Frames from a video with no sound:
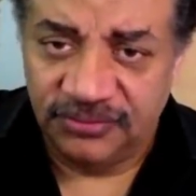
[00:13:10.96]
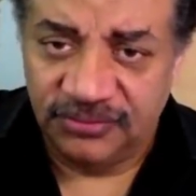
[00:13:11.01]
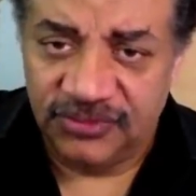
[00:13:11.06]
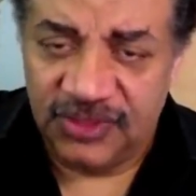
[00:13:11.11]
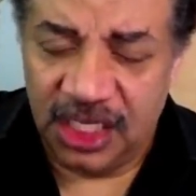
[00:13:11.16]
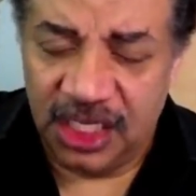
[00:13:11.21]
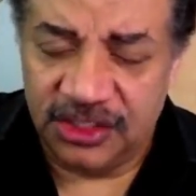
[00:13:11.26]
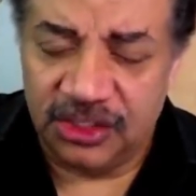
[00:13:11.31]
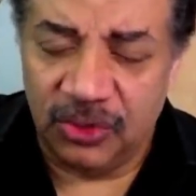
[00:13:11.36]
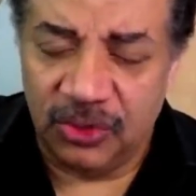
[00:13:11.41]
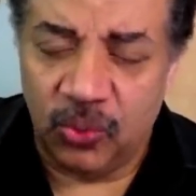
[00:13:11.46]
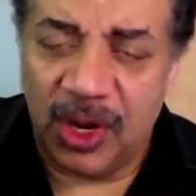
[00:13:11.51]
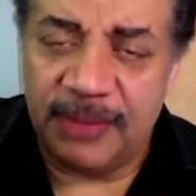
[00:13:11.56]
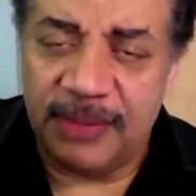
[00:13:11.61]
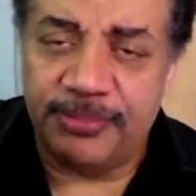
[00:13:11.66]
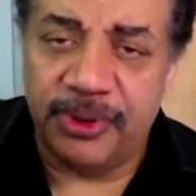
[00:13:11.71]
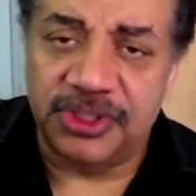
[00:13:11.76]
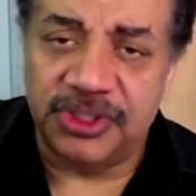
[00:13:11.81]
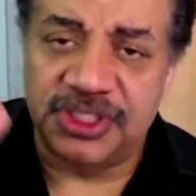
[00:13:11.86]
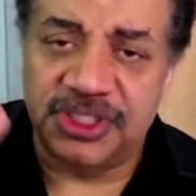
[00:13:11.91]
until one
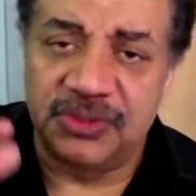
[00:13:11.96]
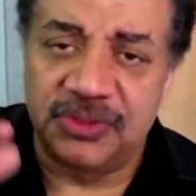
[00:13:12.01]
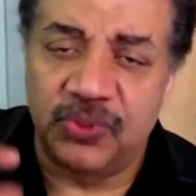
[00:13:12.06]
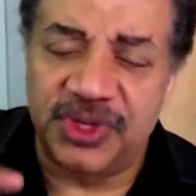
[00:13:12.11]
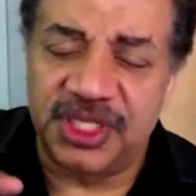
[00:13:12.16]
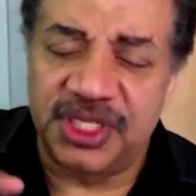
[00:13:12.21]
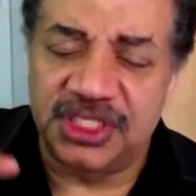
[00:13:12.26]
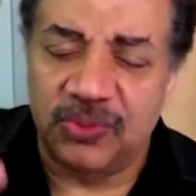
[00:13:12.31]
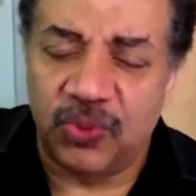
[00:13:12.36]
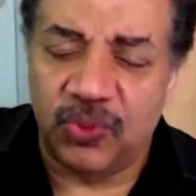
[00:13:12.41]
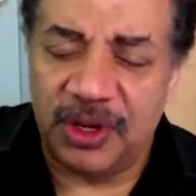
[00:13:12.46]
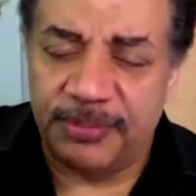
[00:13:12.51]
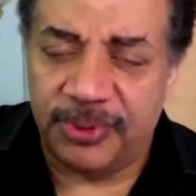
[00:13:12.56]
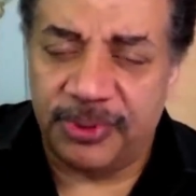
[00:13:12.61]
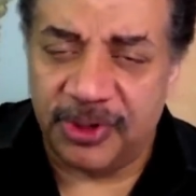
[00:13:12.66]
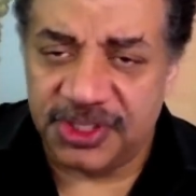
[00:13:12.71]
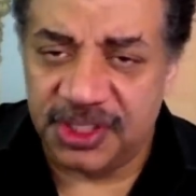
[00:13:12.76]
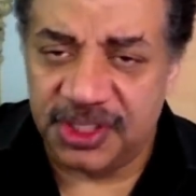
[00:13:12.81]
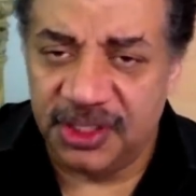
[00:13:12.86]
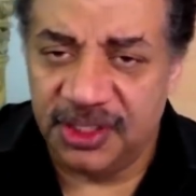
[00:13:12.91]
person wins and one
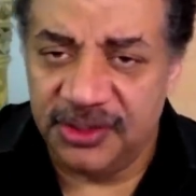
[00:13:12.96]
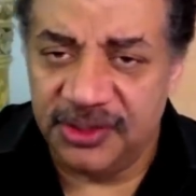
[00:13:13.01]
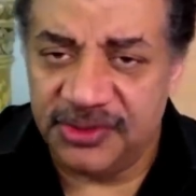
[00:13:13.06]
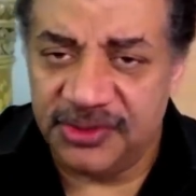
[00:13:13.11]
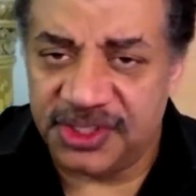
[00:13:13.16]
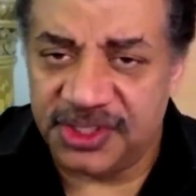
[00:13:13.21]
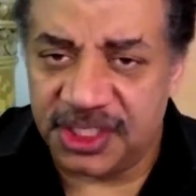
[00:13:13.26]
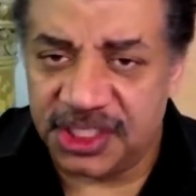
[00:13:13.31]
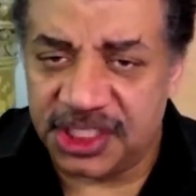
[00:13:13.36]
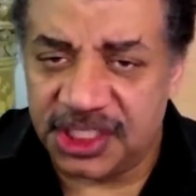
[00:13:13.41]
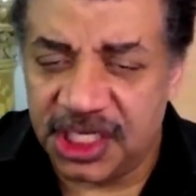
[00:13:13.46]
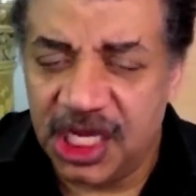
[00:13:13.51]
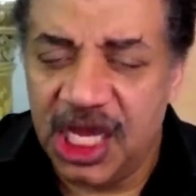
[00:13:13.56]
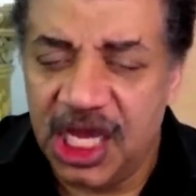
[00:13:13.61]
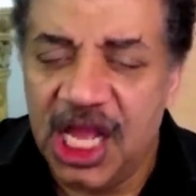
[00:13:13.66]
person loses.